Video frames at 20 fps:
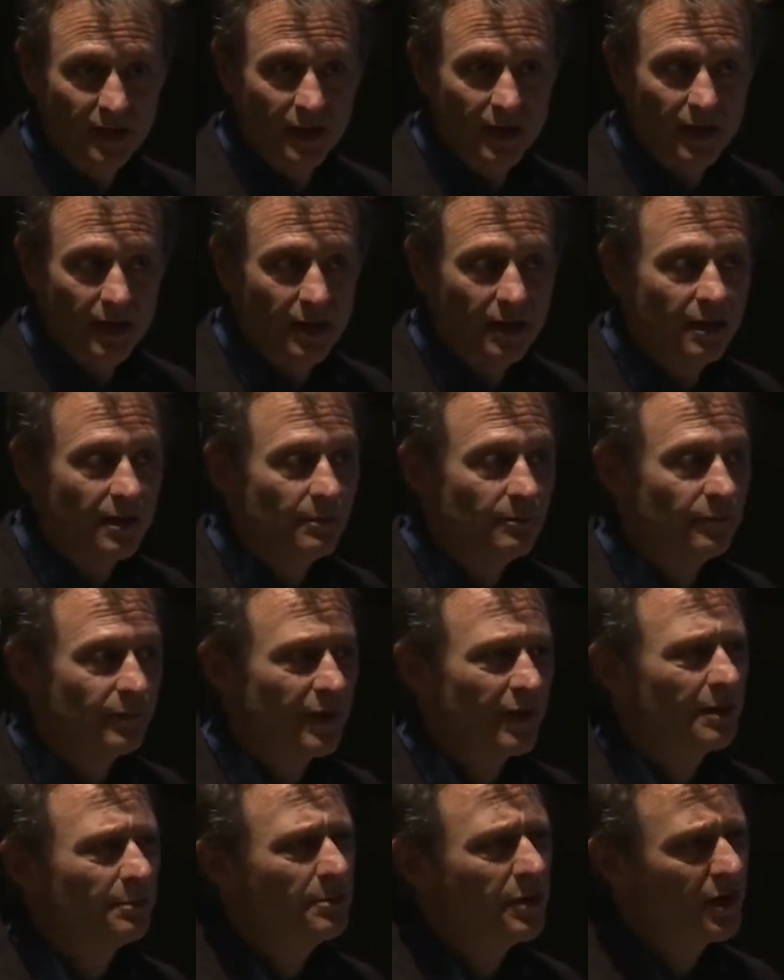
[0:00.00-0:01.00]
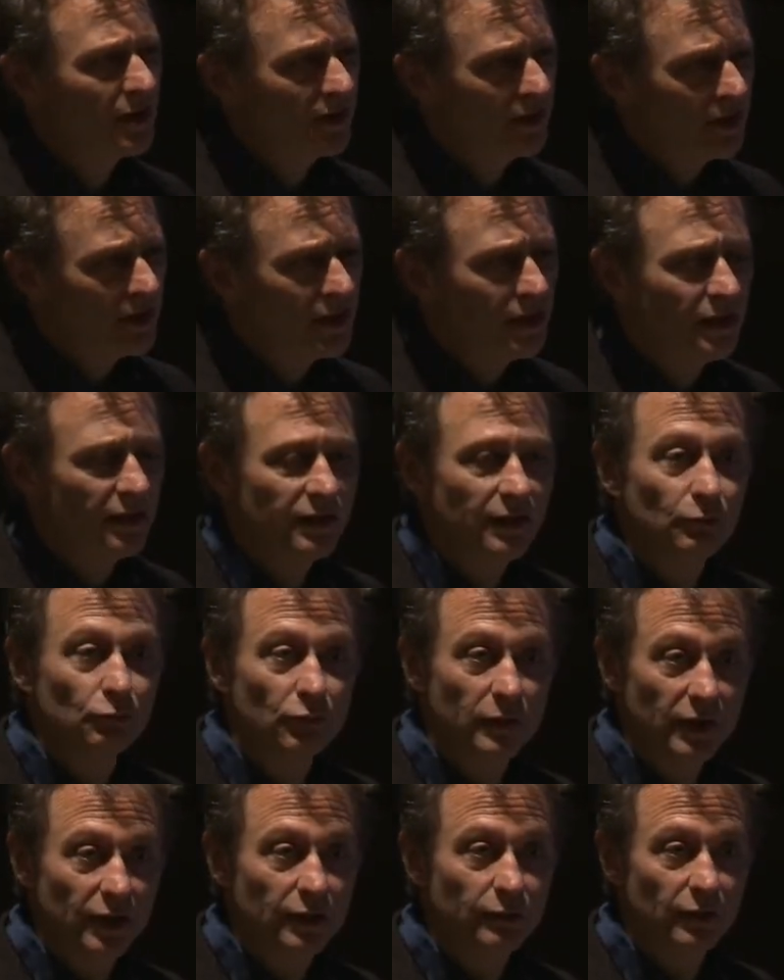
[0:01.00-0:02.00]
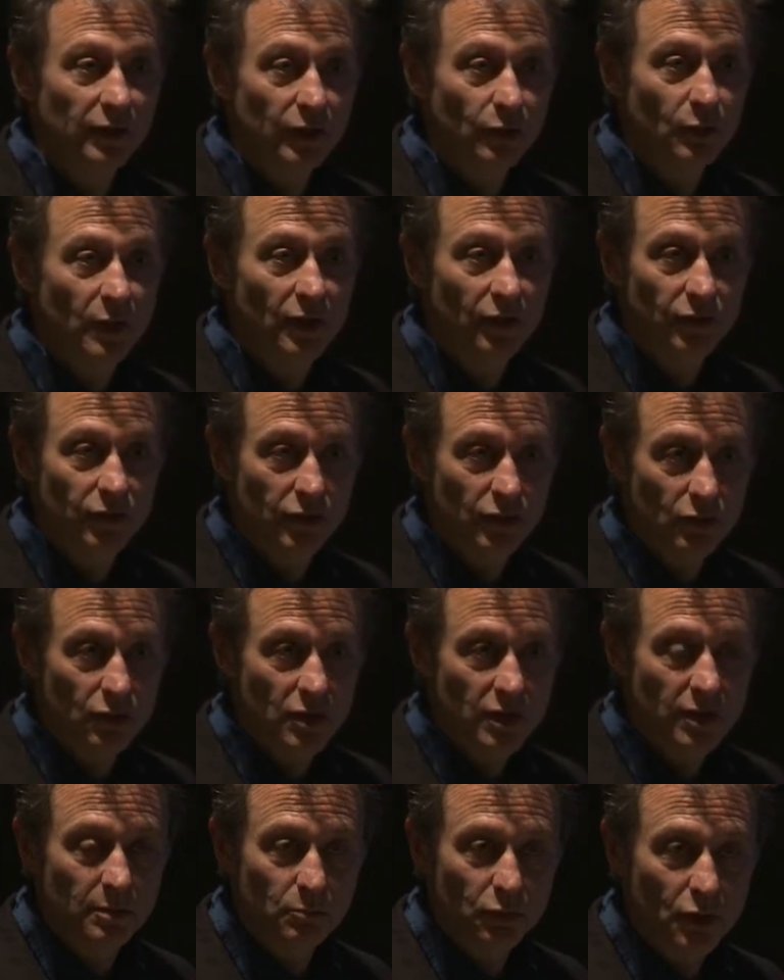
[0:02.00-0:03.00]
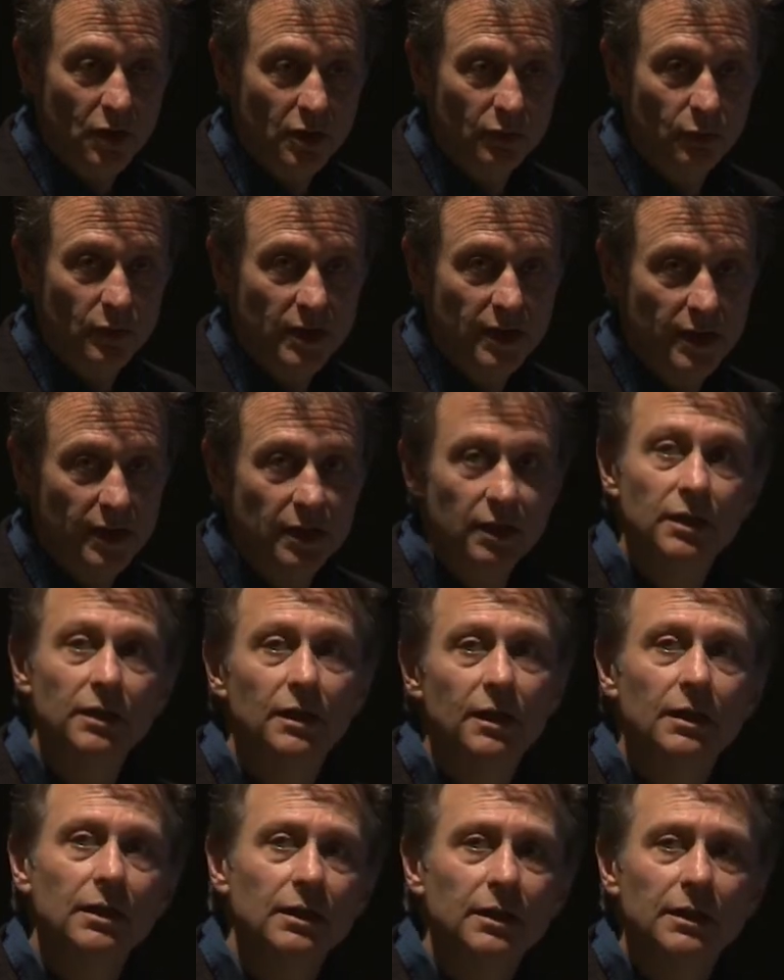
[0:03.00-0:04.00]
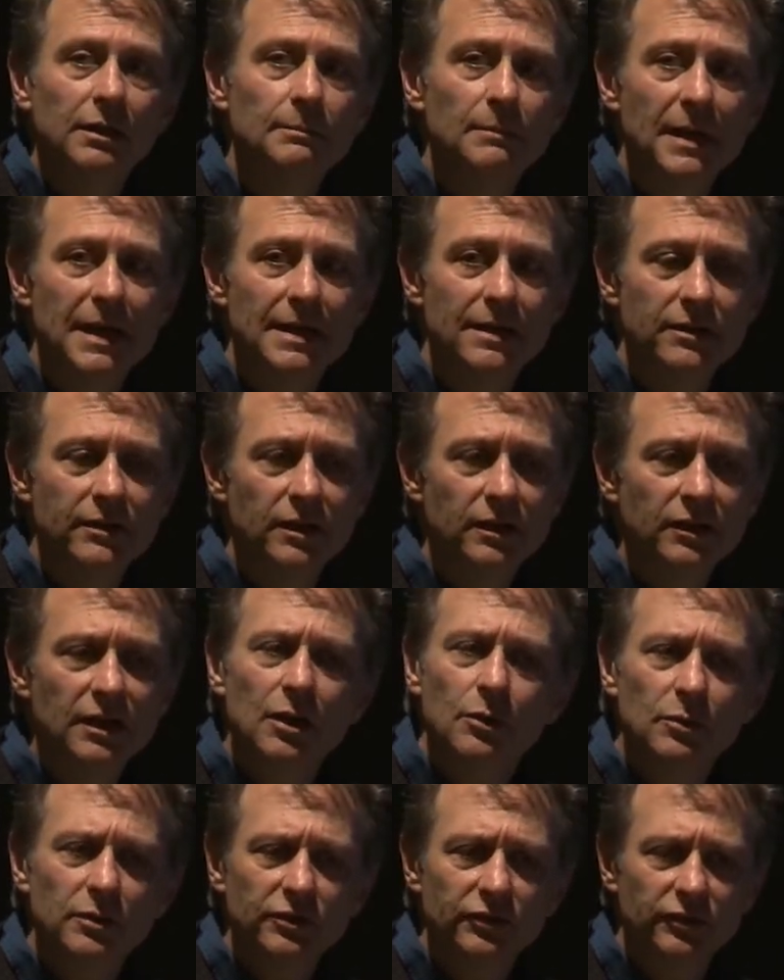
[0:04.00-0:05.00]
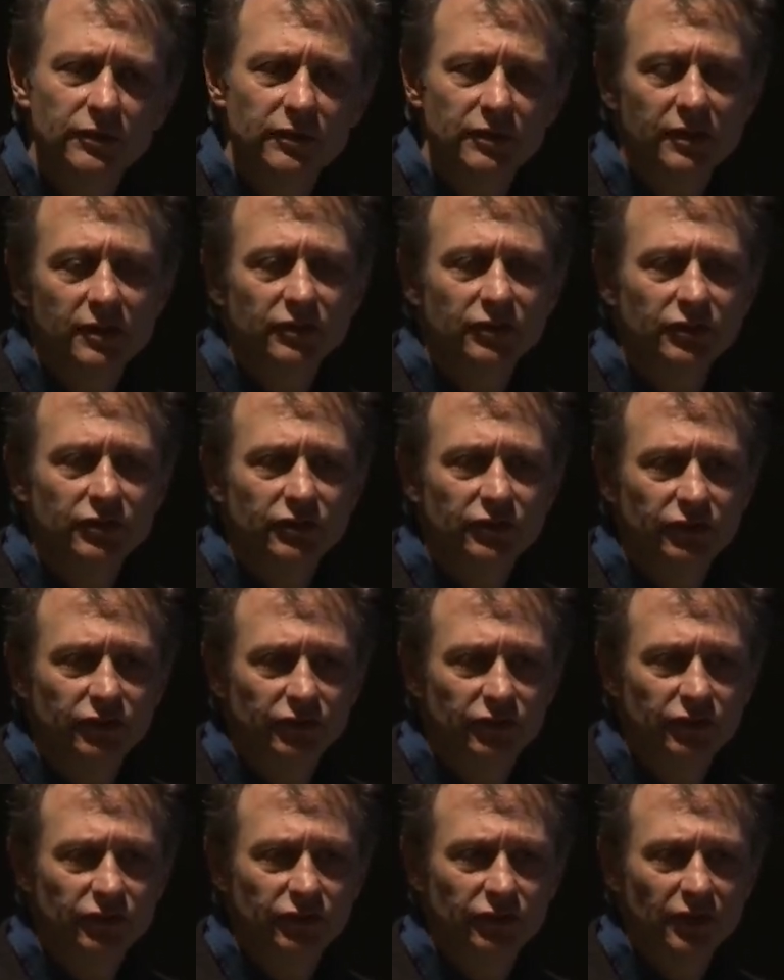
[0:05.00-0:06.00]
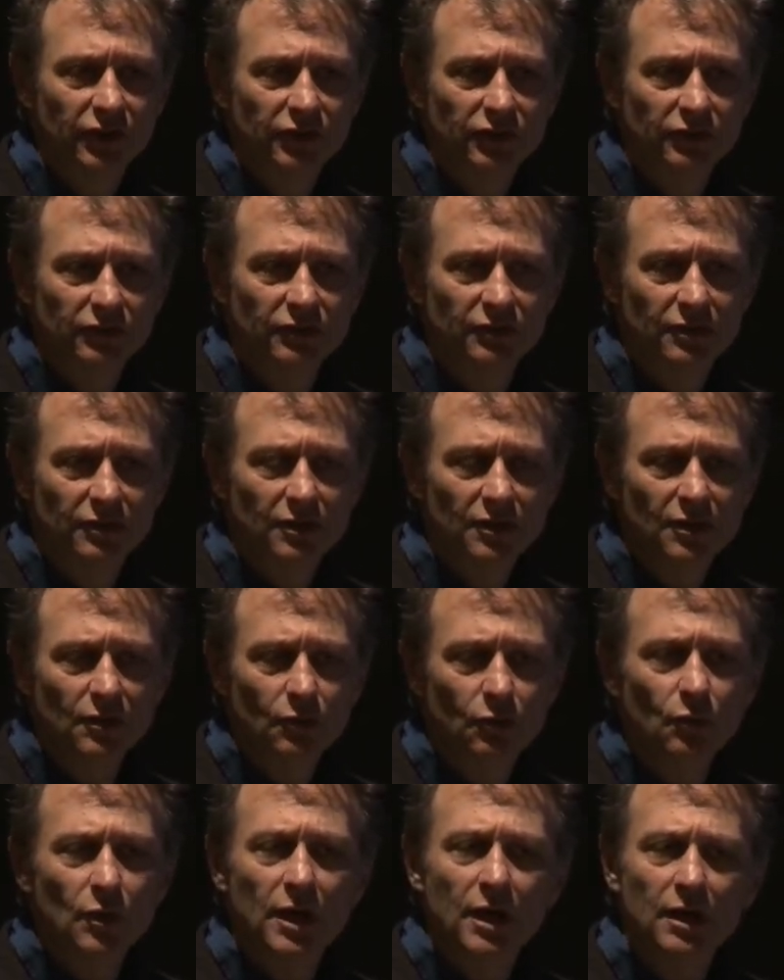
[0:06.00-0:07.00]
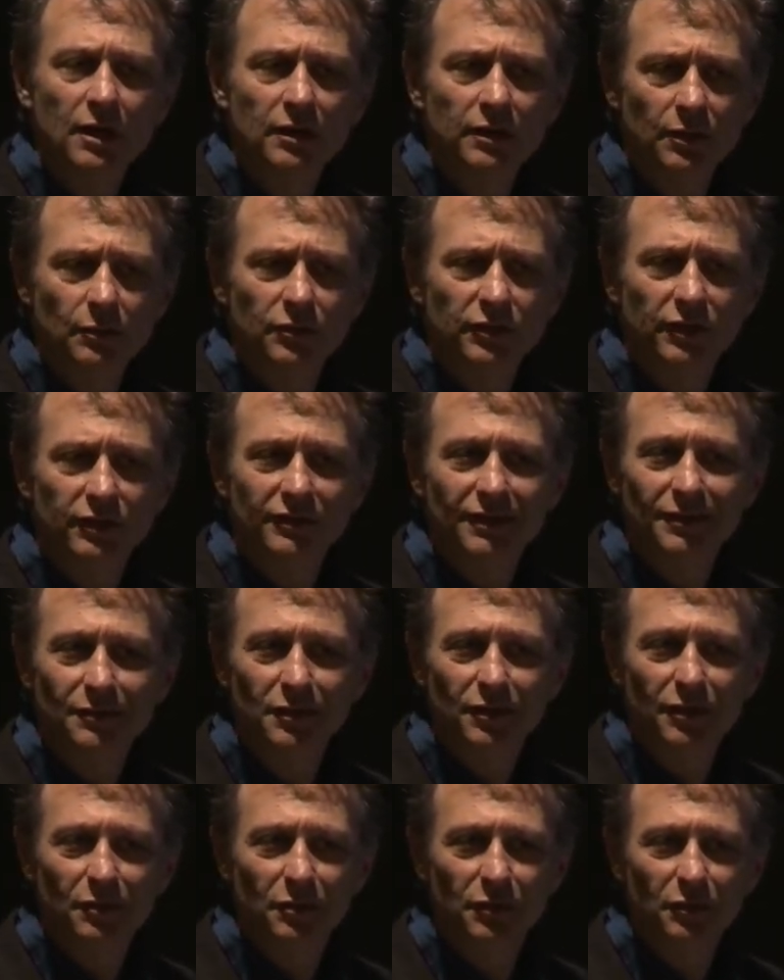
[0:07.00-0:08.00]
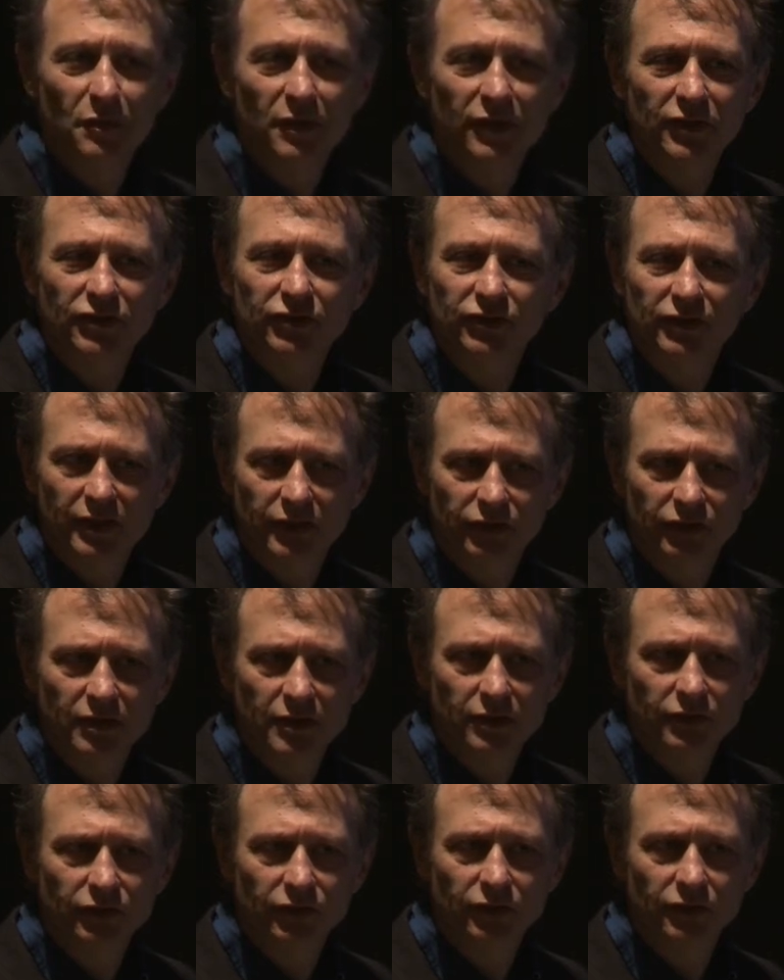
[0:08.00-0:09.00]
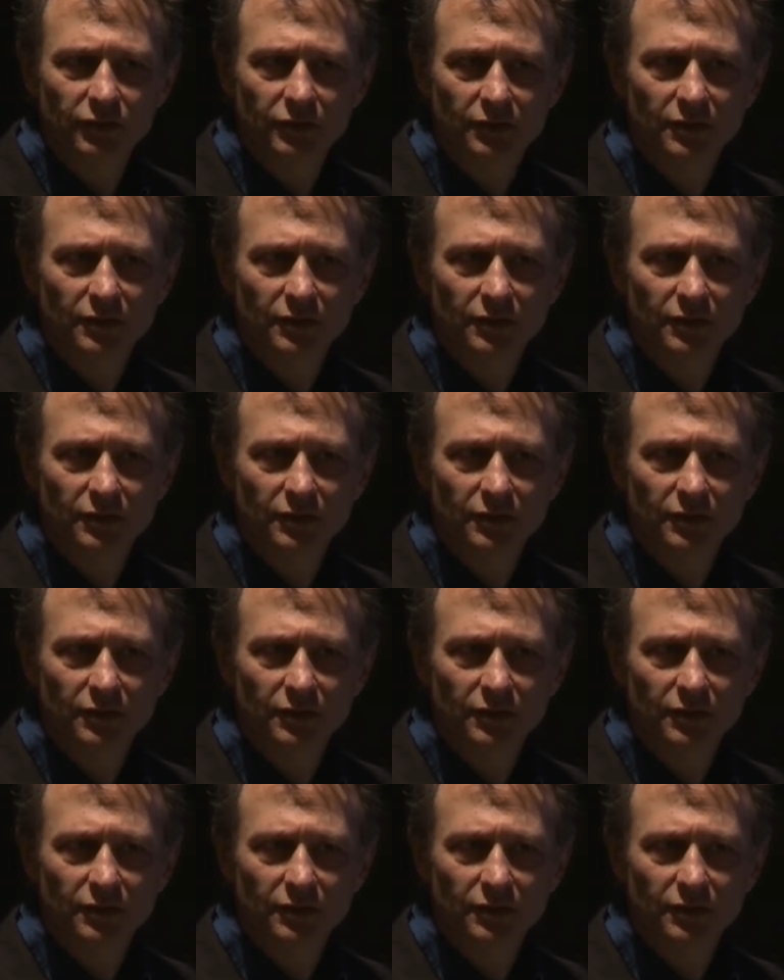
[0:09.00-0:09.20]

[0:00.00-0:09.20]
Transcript: that apparently did really, really well in New York and Broadway. I think that was the six. Well, there was one in the 60s. Yes,